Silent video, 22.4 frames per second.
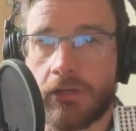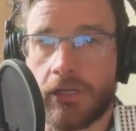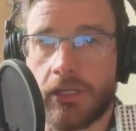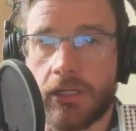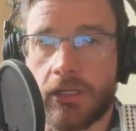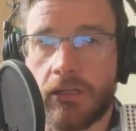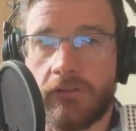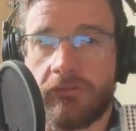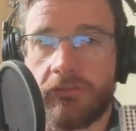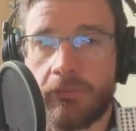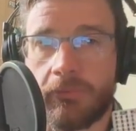
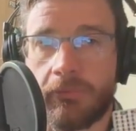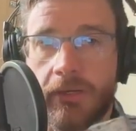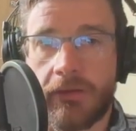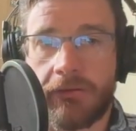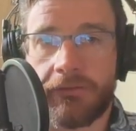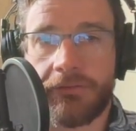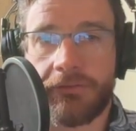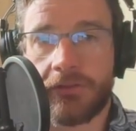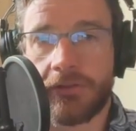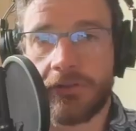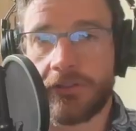going for
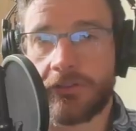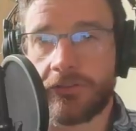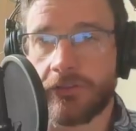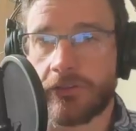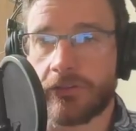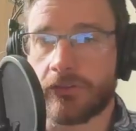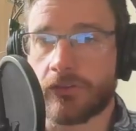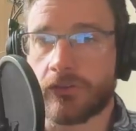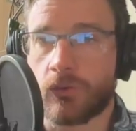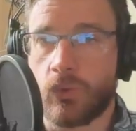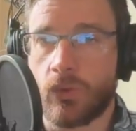about
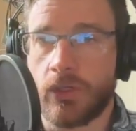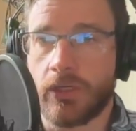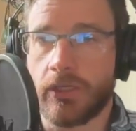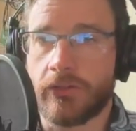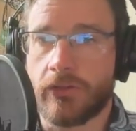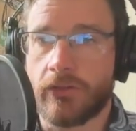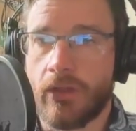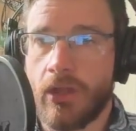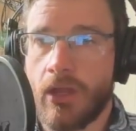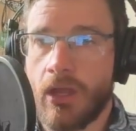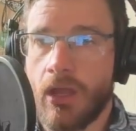36
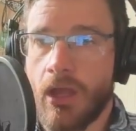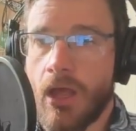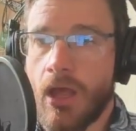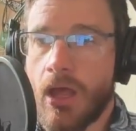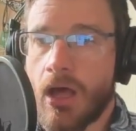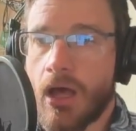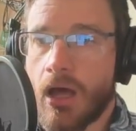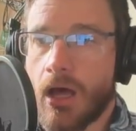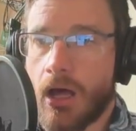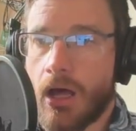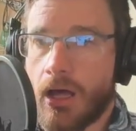quid.
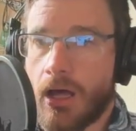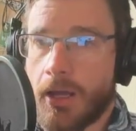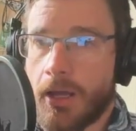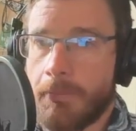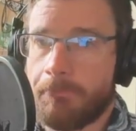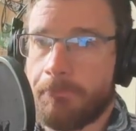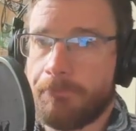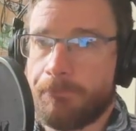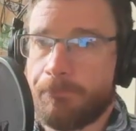And